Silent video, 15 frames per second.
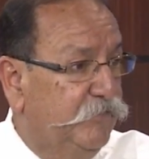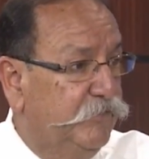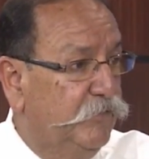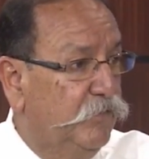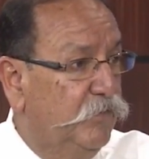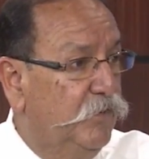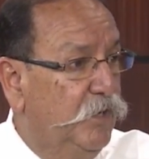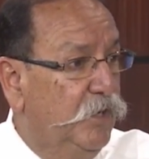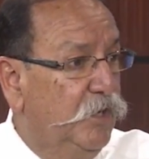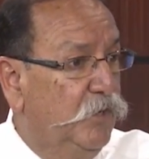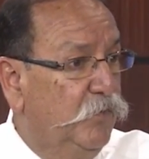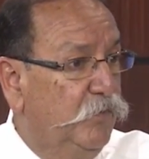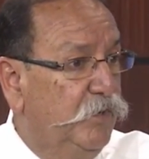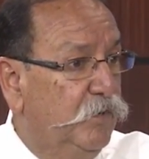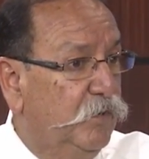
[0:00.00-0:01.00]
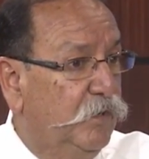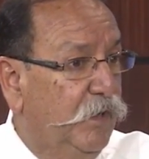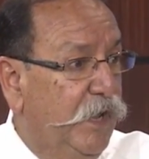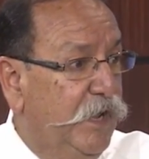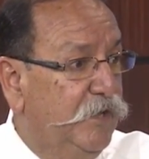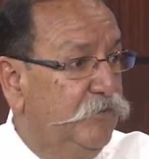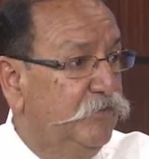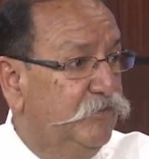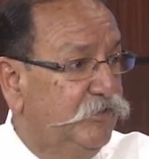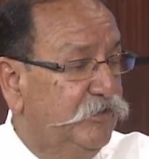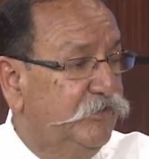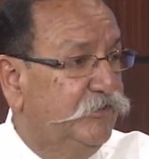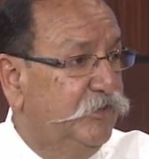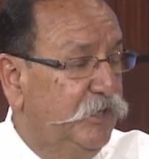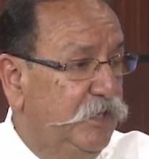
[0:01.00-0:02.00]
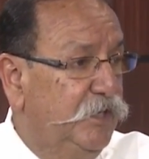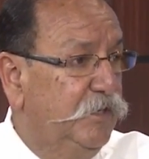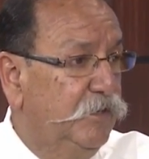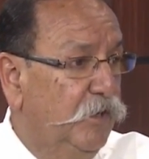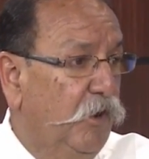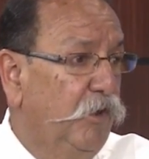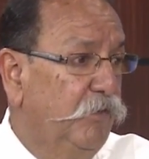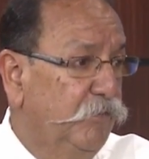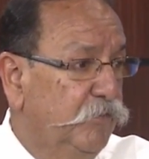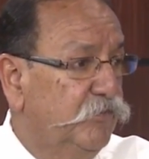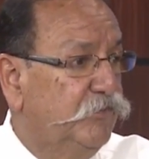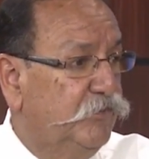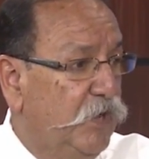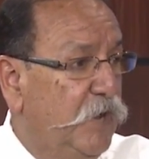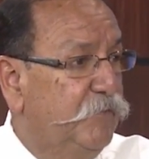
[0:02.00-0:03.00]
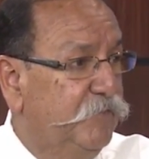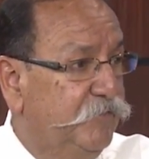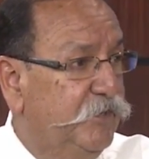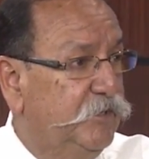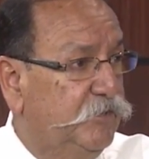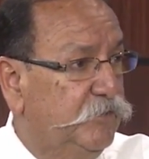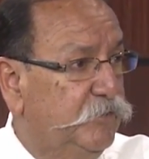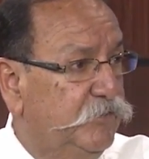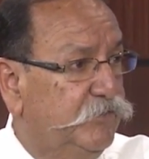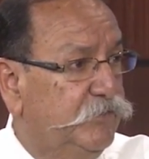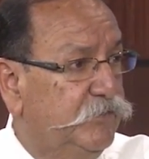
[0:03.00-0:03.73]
So we are glad to assist any and all of those type of victims.